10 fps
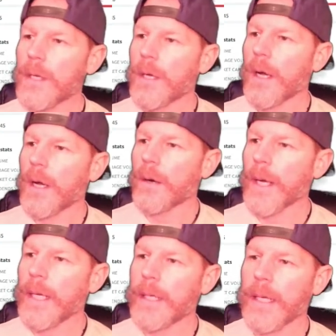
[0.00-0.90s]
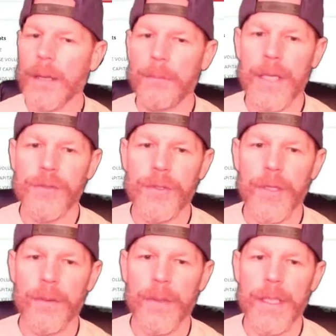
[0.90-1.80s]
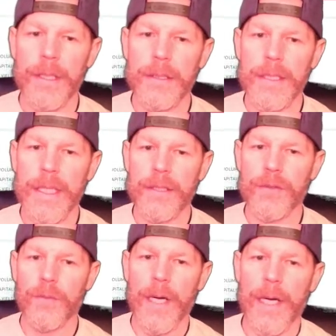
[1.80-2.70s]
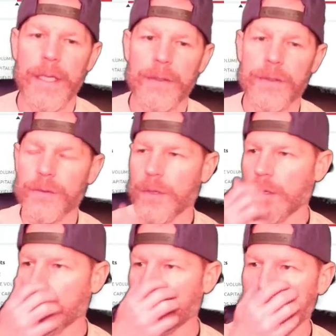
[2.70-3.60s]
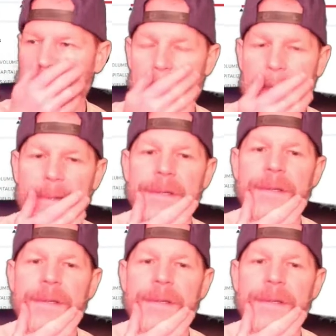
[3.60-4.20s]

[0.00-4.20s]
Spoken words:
All right, I mentioned already that DXY is stronger, the dollar.